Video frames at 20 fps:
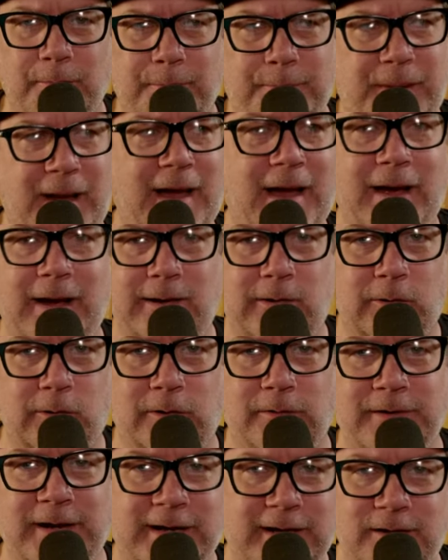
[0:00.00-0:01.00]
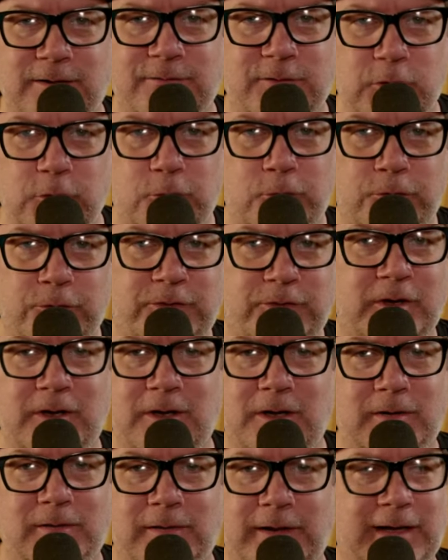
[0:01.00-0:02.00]
bad or negative news
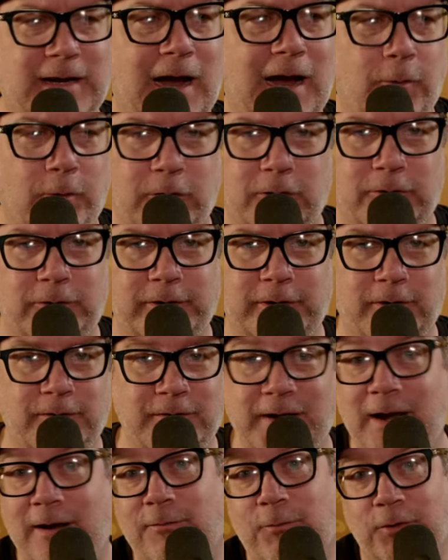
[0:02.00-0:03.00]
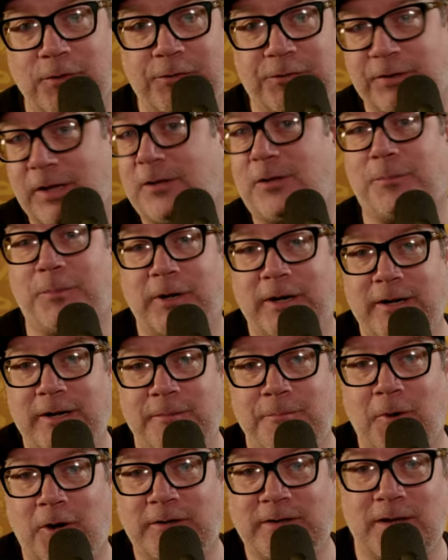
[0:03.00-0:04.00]
like an hour earlier, and then everyone celebrated
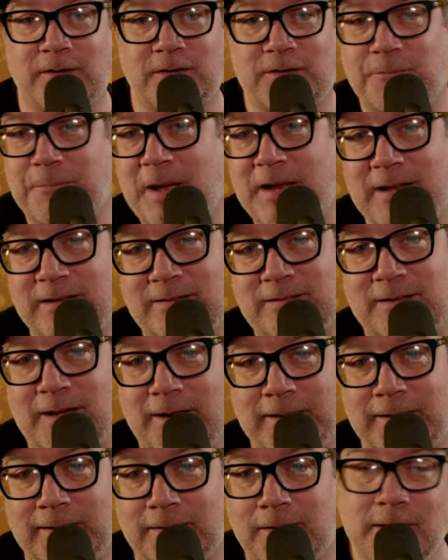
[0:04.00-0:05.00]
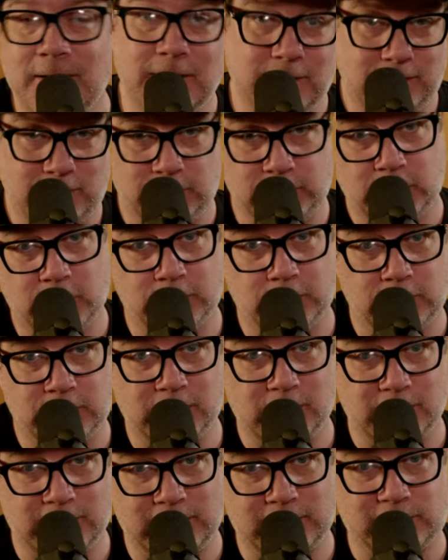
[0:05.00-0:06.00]
Martellus Bennett signing. We all know
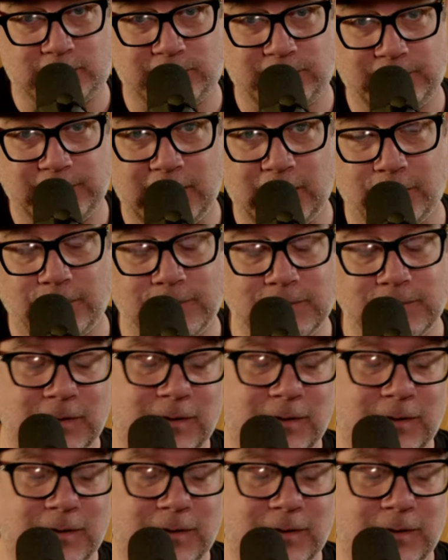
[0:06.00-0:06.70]
how that turned out.